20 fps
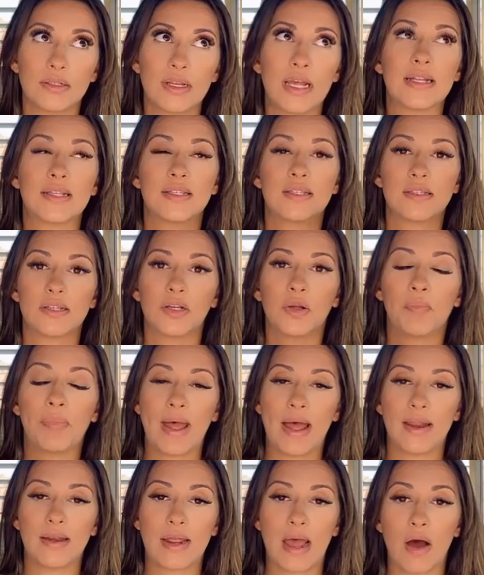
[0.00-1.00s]
it still
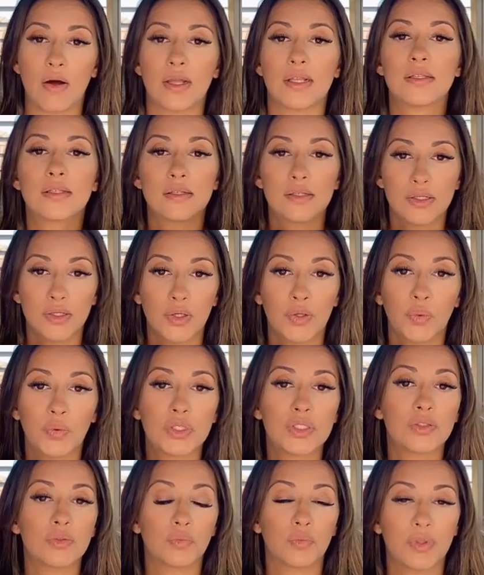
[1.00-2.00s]
panned out. It still
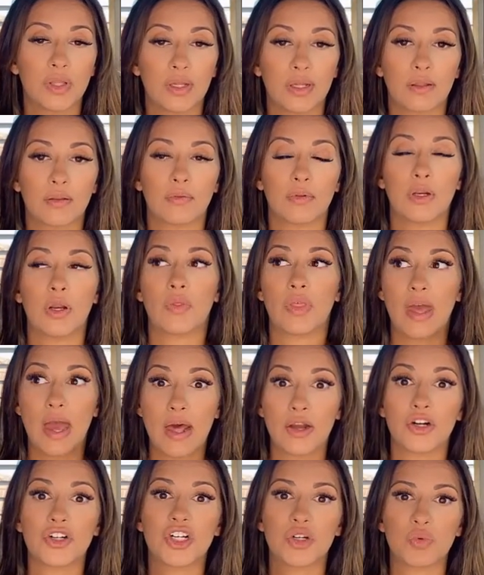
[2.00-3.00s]
was the
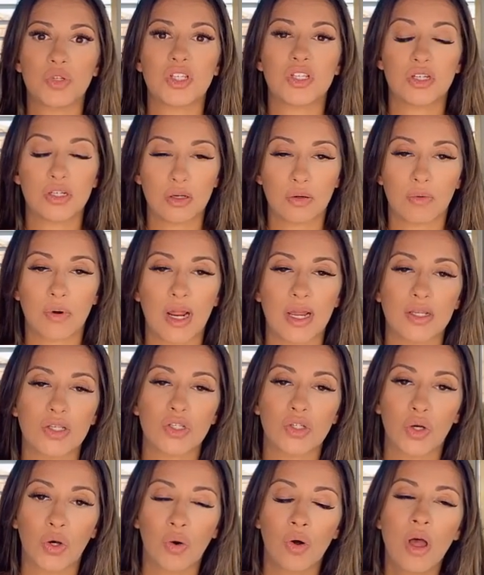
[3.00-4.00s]
energy was still right.
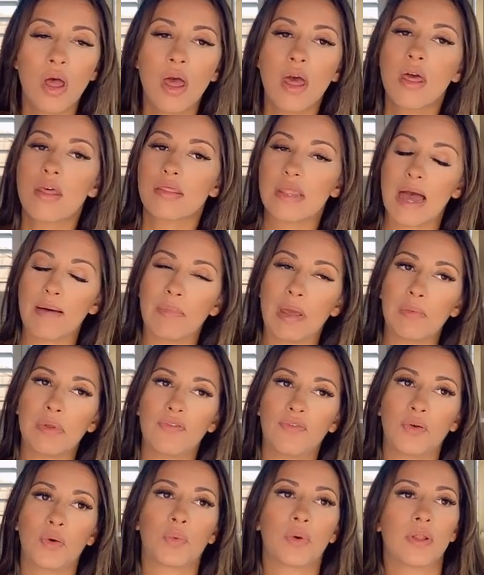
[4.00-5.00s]
So that made me
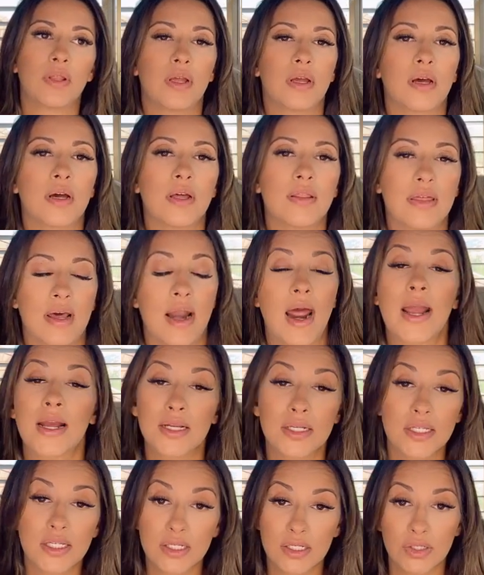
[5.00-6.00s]
feel really good that I
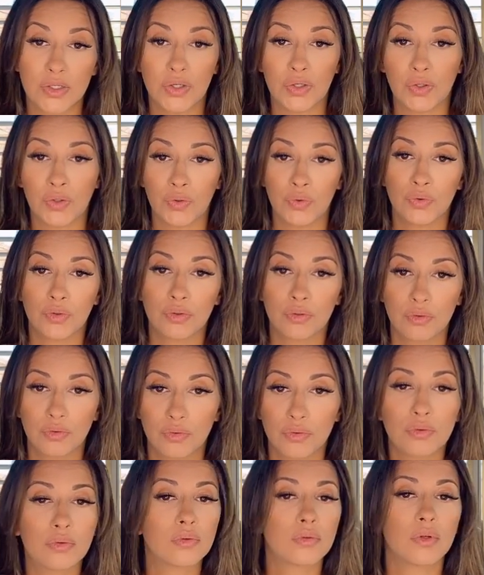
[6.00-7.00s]
could still
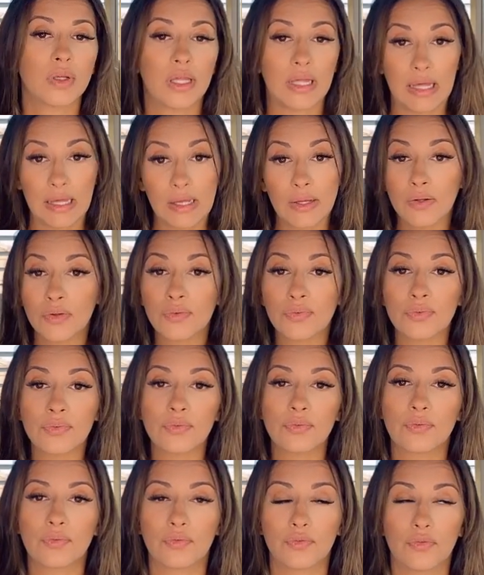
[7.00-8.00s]
give
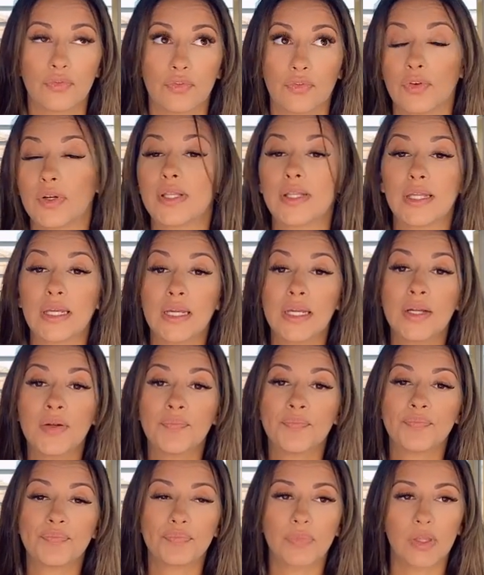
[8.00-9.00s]
freely,
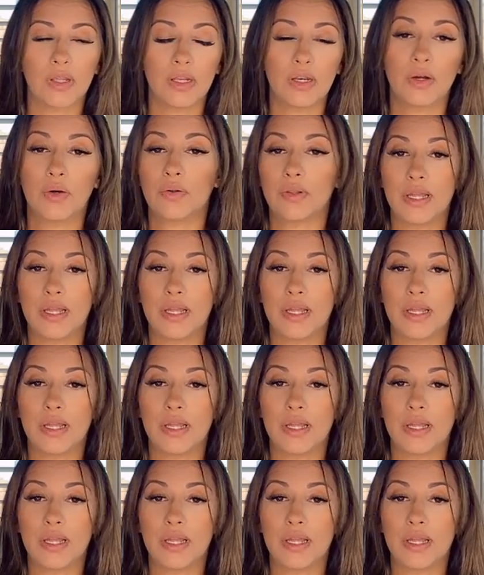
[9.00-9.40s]
in